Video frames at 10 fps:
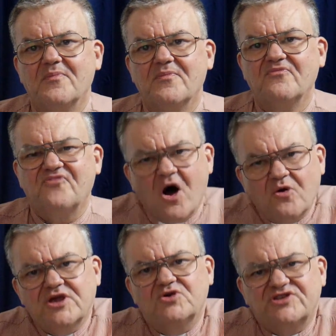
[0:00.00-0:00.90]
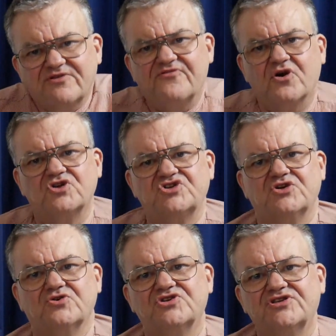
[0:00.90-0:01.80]
values and
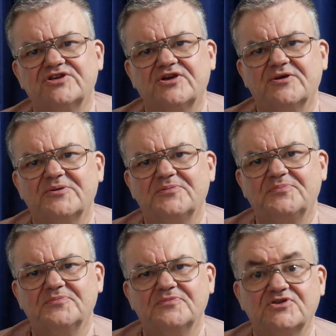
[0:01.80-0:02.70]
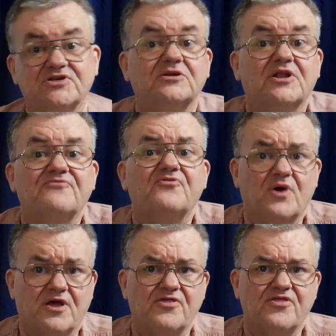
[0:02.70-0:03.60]
virtues to live
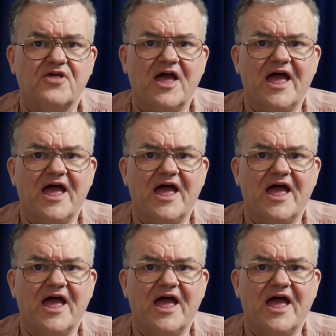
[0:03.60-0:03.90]
with